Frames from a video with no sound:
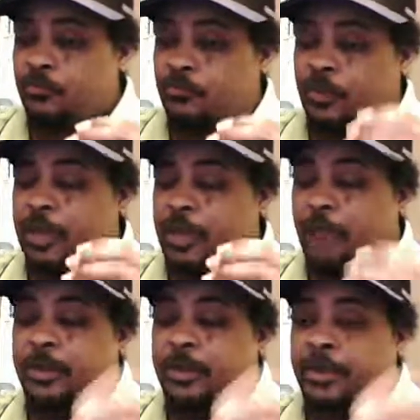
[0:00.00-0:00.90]
the
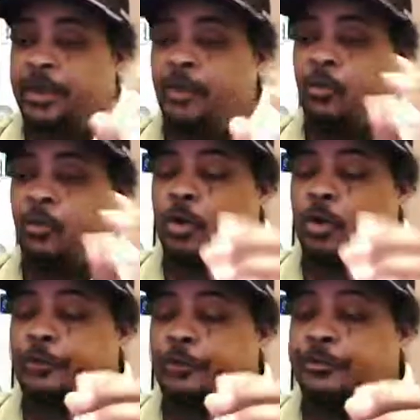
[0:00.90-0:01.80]
government hear the
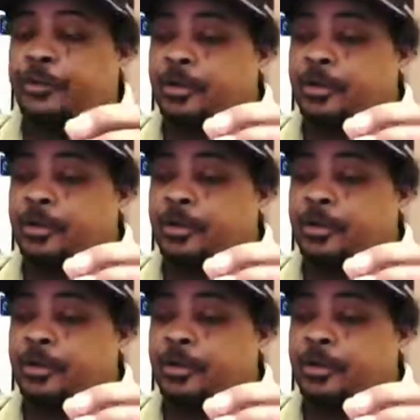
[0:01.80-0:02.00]
word